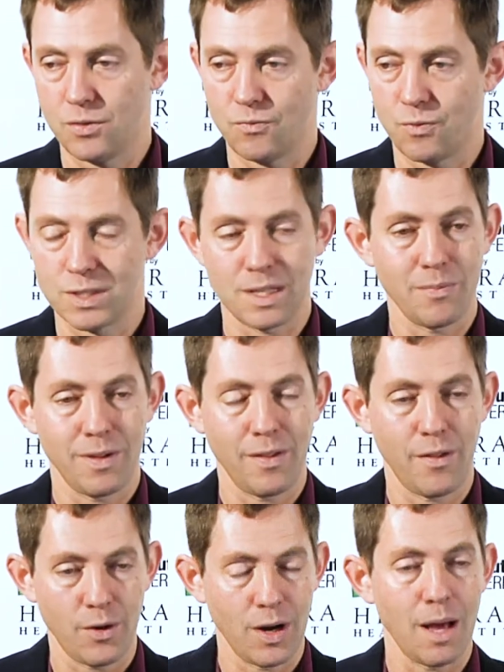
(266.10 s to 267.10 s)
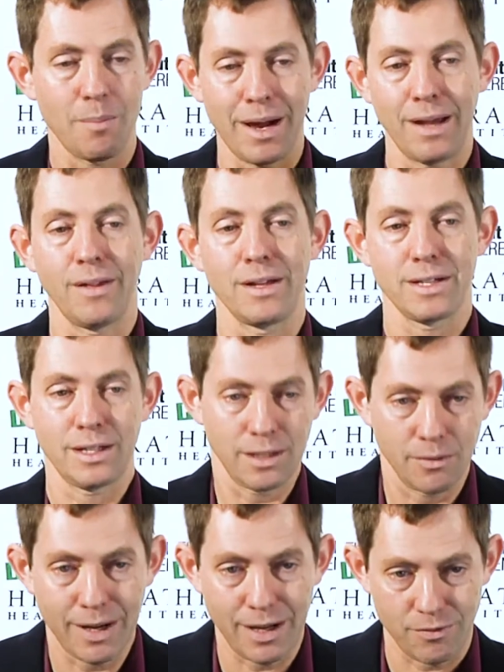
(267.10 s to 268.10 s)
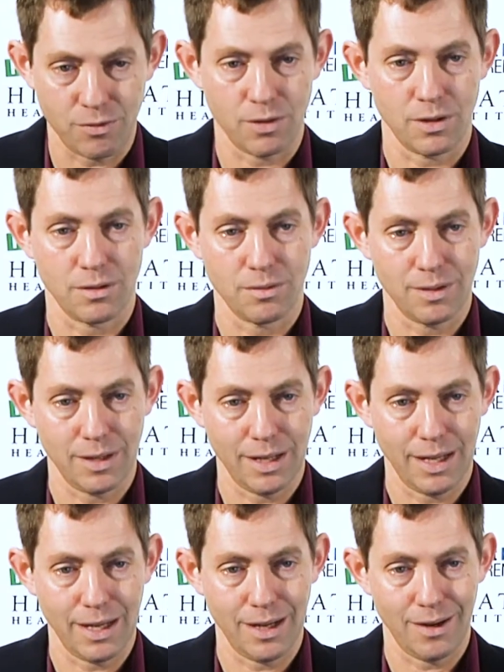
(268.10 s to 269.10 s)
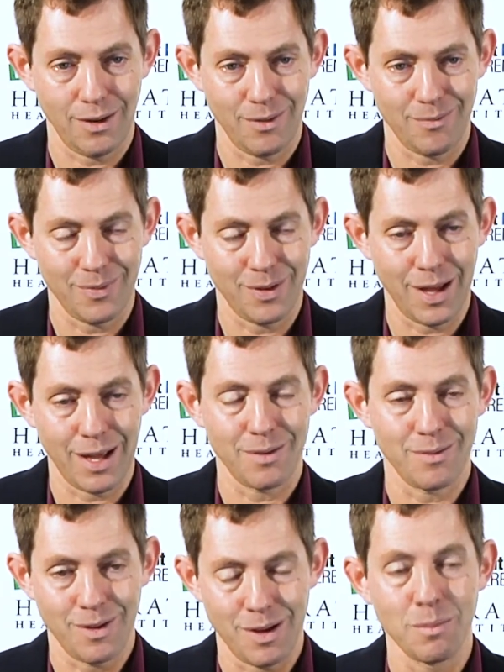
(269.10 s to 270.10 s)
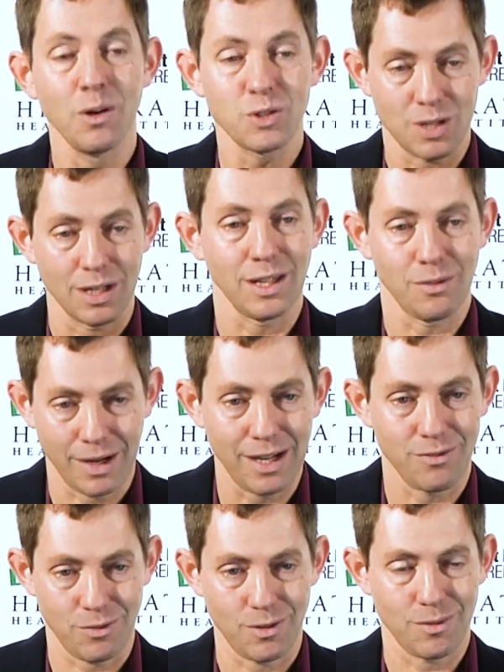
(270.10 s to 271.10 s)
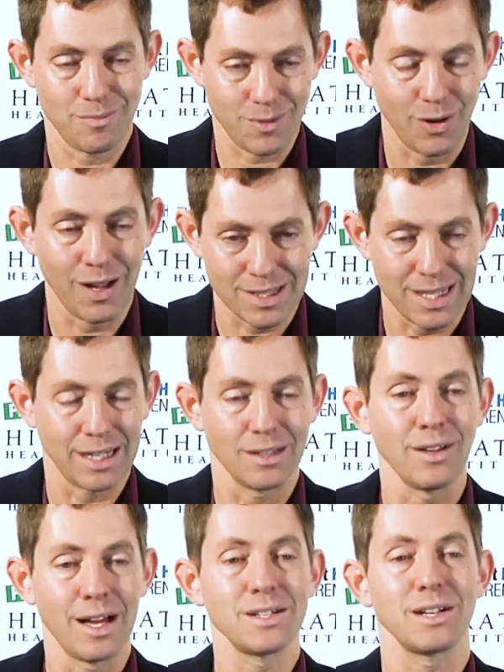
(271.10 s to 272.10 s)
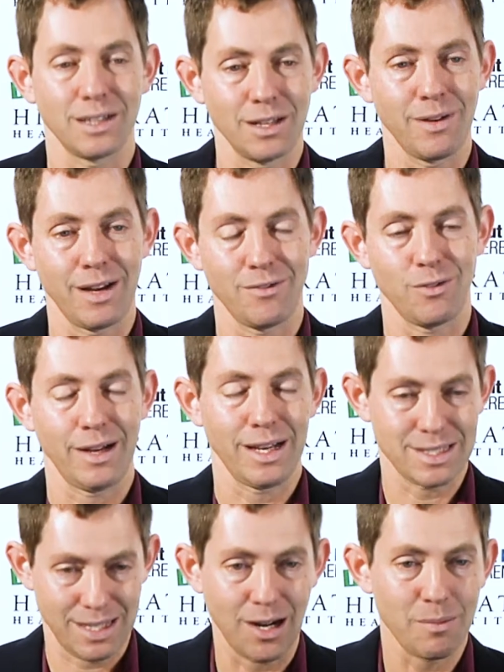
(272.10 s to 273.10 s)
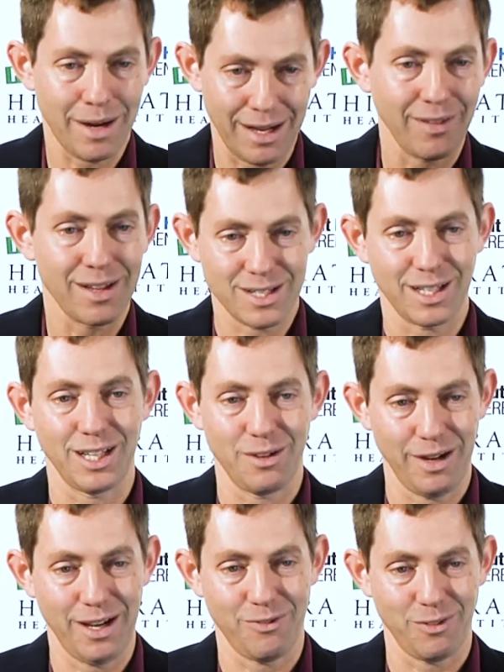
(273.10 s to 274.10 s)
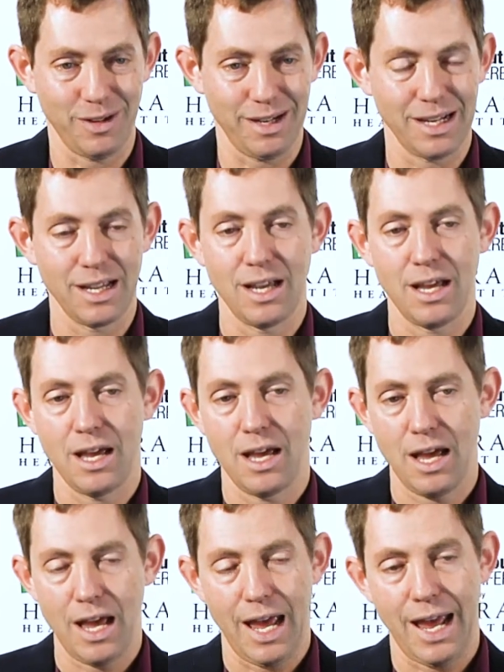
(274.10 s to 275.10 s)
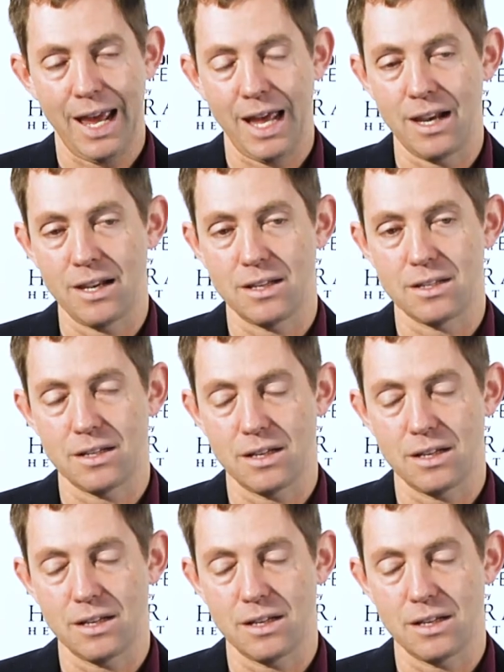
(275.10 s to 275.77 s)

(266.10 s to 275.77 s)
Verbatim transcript: for something that they're not biologically ready for. They're not emotionally ready for. They're not psychologically ready for. I guess they are biologically ready for it. And